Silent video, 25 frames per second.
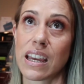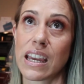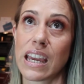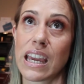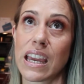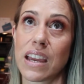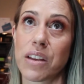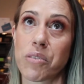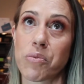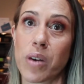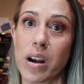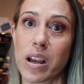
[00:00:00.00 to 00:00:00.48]

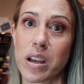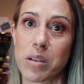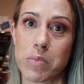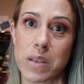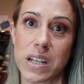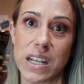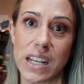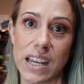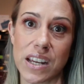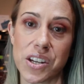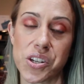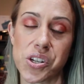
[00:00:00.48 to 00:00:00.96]
in
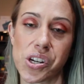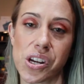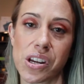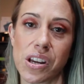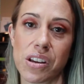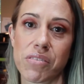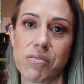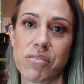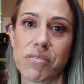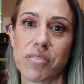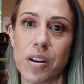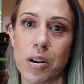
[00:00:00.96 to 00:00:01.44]

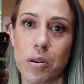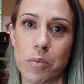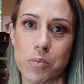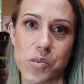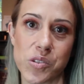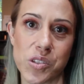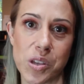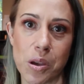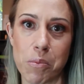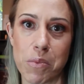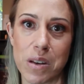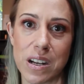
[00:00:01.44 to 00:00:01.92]
recommendation from
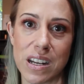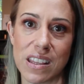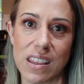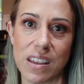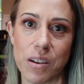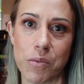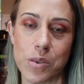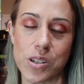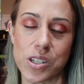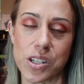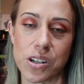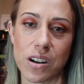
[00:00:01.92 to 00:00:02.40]
somebody
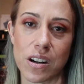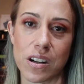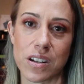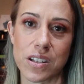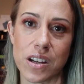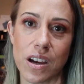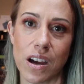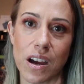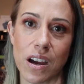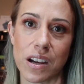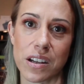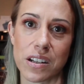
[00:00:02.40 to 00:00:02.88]
that we started
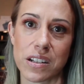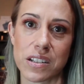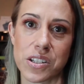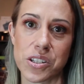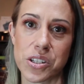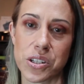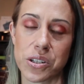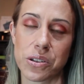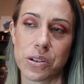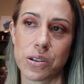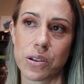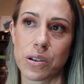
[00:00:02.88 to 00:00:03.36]
talking
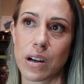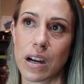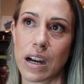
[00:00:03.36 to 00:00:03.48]
to